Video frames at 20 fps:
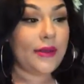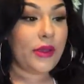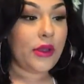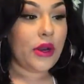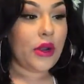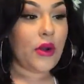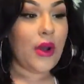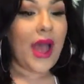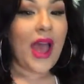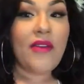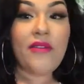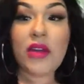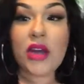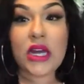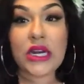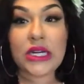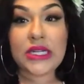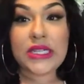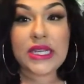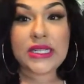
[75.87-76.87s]
you know, I haven't
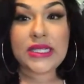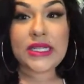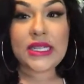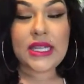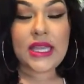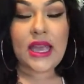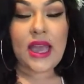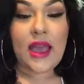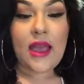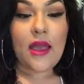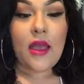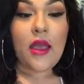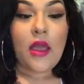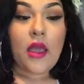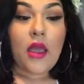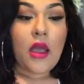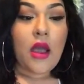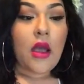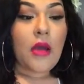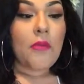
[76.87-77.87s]
got her tested yet,
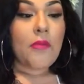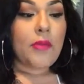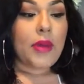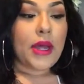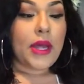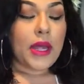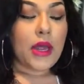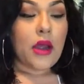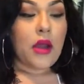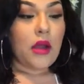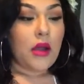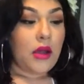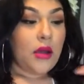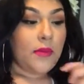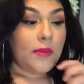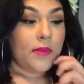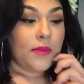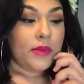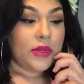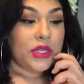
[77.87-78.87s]
but
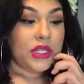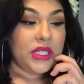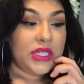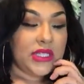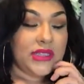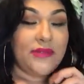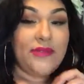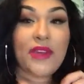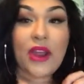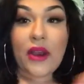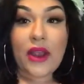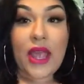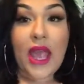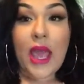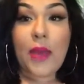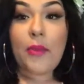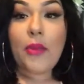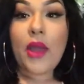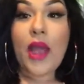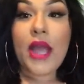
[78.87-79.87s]
um, she's very
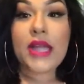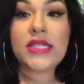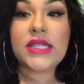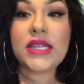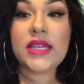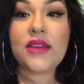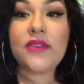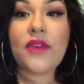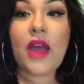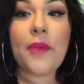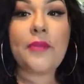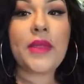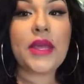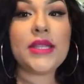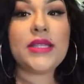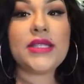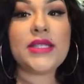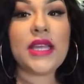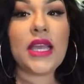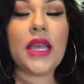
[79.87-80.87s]
hyperactive. I'm
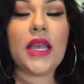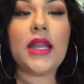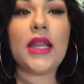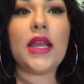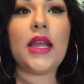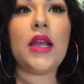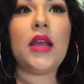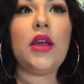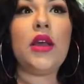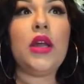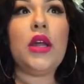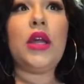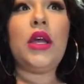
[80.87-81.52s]
not saying like